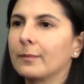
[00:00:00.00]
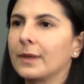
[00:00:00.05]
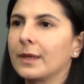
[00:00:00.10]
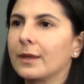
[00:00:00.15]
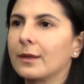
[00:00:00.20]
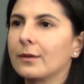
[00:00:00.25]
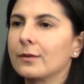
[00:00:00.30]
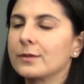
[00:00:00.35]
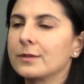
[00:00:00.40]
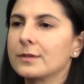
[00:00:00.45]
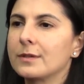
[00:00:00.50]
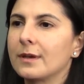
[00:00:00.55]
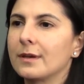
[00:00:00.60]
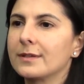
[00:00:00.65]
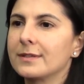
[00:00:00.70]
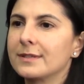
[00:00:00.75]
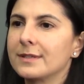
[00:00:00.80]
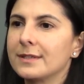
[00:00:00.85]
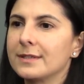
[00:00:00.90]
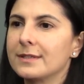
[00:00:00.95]
because
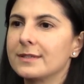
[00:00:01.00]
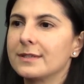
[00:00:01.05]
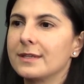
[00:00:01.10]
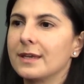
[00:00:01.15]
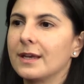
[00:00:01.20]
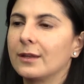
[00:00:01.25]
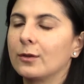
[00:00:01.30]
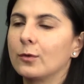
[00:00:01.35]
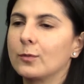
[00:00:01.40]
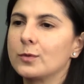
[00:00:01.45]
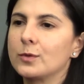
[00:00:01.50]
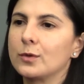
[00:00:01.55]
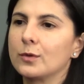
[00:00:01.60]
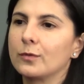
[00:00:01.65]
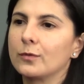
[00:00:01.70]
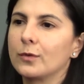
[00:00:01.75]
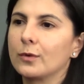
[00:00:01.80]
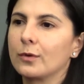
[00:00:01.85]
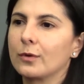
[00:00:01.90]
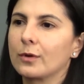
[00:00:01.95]
uh, since the
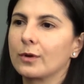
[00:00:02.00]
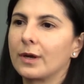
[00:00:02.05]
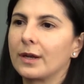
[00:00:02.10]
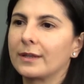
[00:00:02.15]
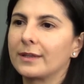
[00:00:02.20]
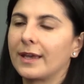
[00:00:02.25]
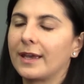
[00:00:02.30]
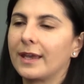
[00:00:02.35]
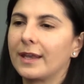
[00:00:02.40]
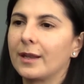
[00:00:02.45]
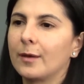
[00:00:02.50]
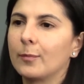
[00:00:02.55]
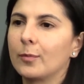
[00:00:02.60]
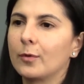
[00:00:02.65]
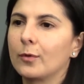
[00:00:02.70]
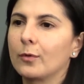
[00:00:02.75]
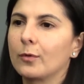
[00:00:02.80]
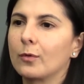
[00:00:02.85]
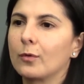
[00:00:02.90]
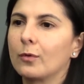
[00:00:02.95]
adoption of the Cartagena
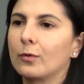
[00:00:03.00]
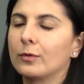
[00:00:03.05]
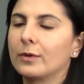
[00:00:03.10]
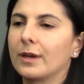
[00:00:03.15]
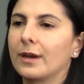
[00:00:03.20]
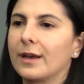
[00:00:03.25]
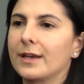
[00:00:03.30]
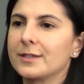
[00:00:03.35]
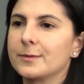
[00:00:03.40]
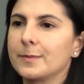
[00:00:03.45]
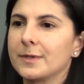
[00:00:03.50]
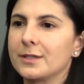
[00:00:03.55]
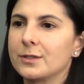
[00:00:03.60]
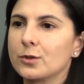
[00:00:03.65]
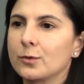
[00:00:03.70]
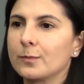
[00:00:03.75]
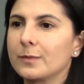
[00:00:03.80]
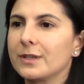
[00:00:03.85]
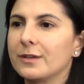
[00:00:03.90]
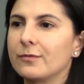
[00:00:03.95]
Protocol, there has been
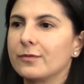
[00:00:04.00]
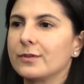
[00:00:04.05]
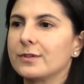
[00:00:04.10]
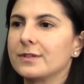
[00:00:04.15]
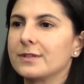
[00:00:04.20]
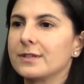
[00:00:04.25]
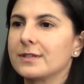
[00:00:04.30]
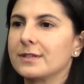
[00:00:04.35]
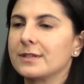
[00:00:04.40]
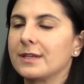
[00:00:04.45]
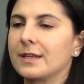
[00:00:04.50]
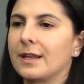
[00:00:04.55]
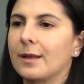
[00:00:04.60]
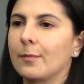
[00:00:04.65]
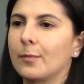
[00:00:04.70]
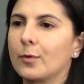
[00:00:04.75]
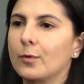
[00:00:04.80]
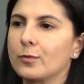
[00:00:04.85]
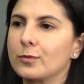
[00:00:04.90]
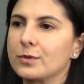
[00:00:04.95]
some differences in
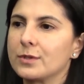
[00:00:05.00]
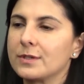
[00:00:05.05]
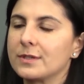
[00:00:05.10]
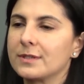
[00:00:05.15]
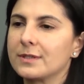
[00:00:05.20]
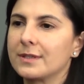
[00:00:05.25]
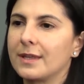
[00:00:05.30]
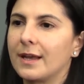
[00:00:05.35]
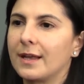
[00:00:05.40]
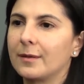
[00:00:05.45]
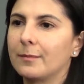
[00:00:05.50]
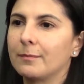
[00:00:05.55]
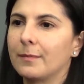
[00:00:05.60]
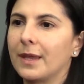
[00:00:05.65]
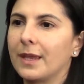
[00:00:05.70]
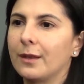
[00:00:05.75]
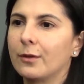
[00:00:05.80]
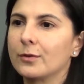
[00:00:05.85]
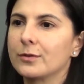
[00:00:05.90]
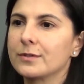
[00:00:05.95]
approaches that
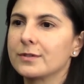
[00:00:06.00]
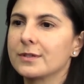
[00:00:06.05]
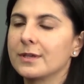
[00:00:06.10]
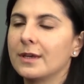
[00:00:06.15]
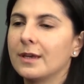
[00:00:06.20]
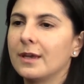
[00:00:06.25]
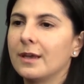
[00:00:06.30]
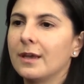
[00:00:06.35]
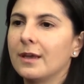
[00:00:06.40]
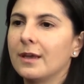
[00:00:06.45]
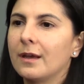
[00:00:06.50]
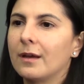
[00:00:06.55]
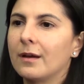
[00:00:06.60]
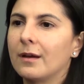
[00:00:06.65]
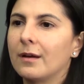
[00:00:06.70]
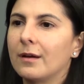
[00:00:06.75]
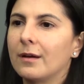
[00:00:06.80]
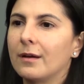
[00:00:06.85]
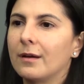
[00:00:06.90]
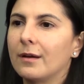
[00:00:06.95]
made us
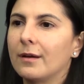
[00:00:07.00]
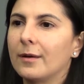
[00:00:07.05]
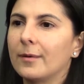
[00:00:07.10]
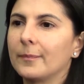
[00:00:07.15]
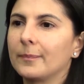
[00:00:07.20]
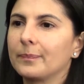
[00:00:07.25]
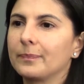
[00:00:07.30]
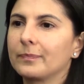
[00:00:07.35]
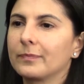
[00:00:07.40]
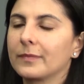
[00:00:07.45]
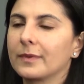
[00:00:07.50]
uh,